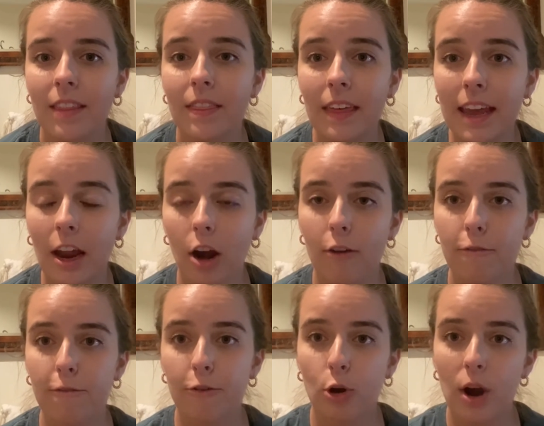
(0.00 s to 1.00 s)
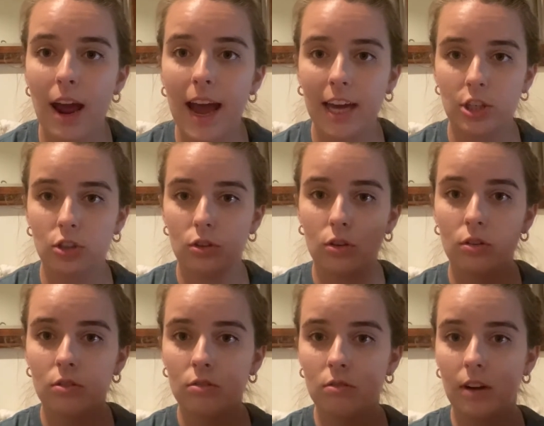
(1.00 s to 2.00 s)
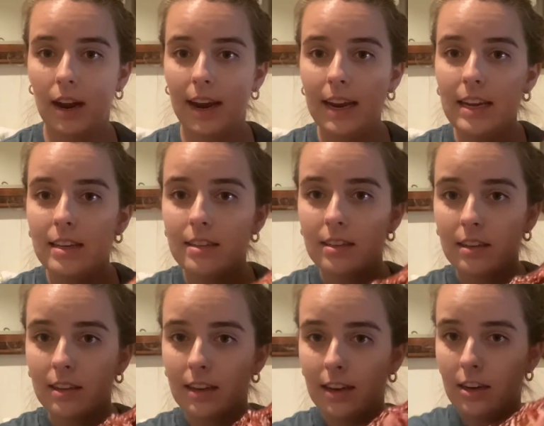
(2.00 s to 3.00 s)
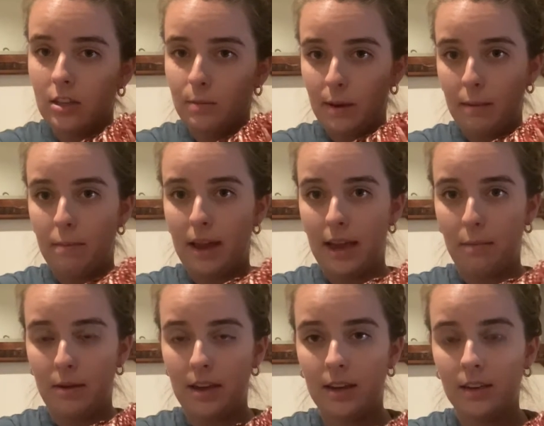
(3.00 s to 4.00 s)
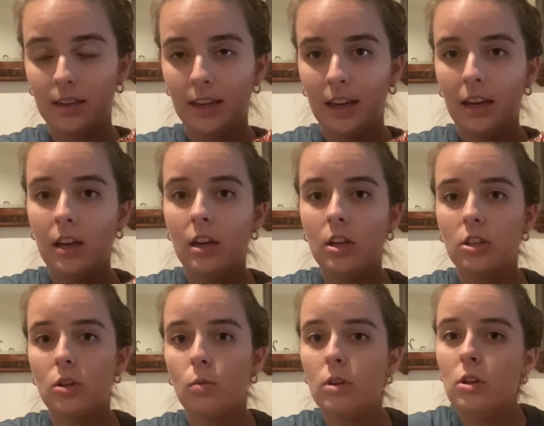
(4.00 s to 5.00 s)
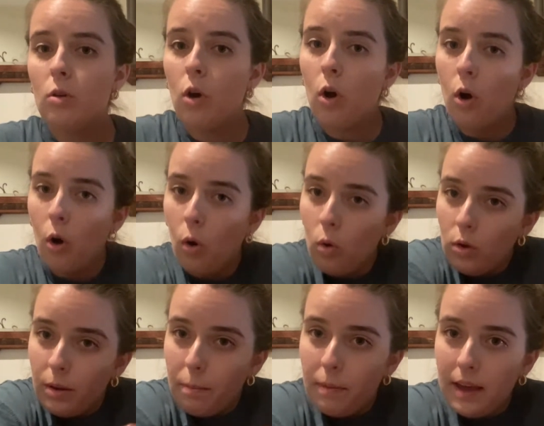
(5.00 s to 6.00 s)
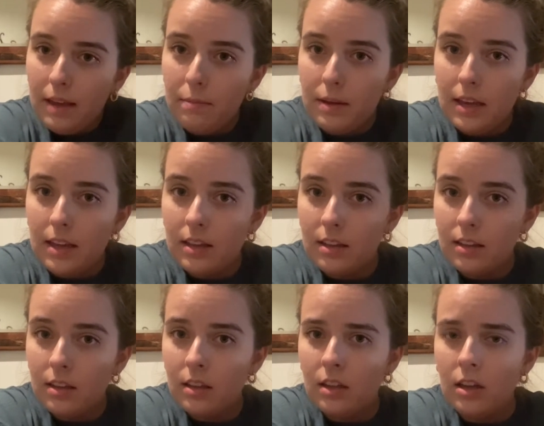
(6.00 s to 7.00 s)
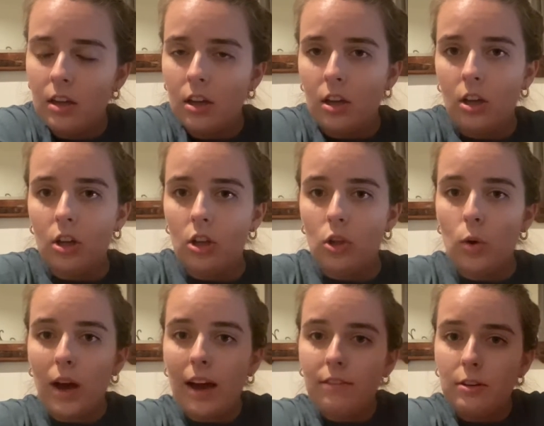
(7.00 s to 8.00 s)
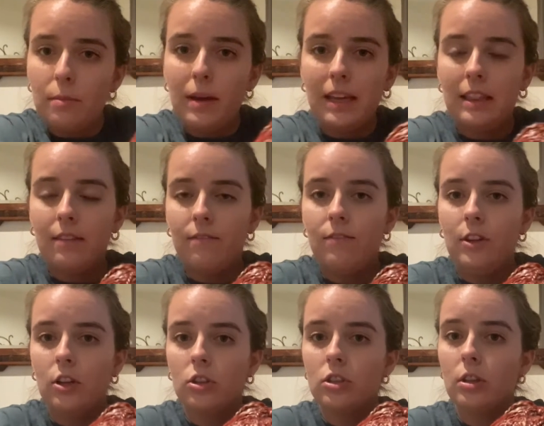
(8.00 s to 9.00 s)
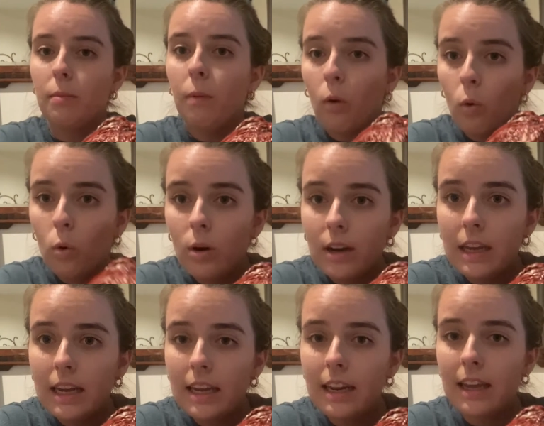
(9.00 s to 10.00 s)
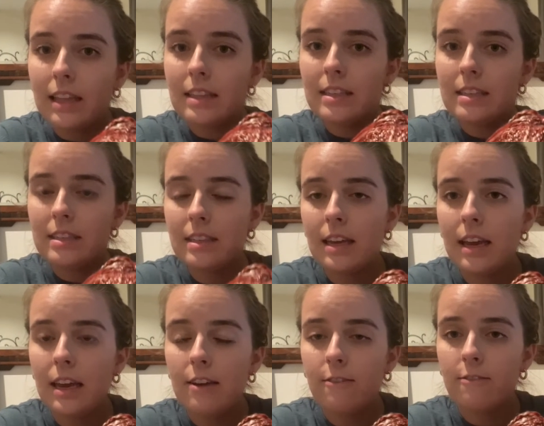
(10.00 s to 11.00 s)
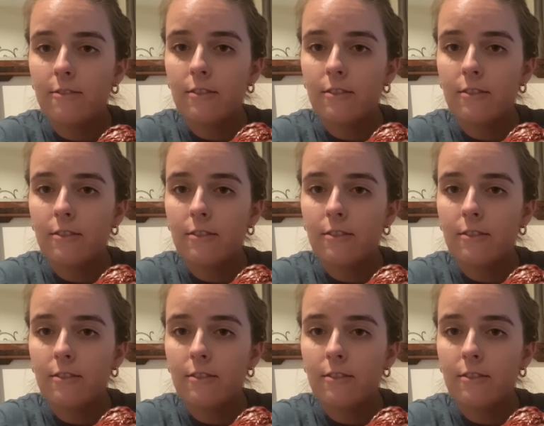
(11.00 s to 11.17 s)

they are fragile, right? Here's my baby. So when you hold a baby, you have to make them feel supported and safe.